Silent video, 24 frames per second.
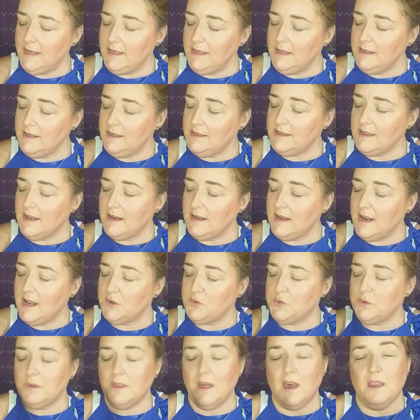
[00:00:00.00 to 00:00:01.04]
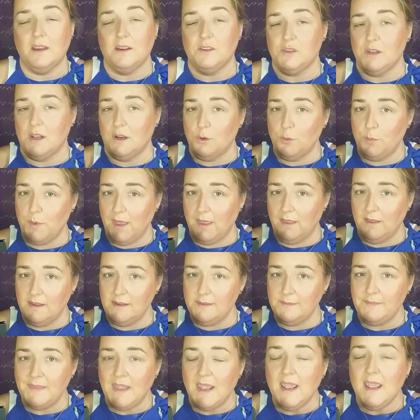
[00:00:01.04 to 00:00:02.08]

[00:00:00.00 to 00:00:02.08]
and it is a natural eyeshadow palette.